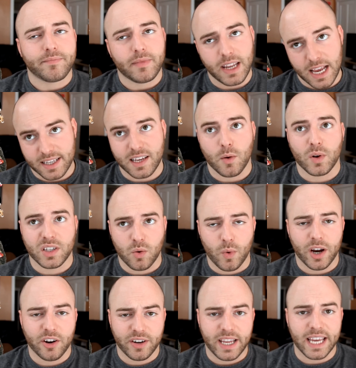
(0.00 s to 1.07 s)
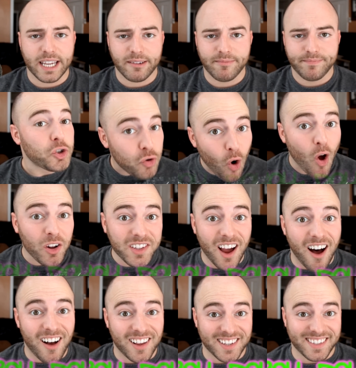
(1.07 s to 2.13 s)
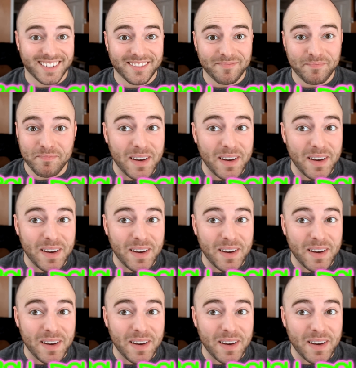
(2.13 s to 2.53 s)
Yes, I was a weird kid. Troll dolls!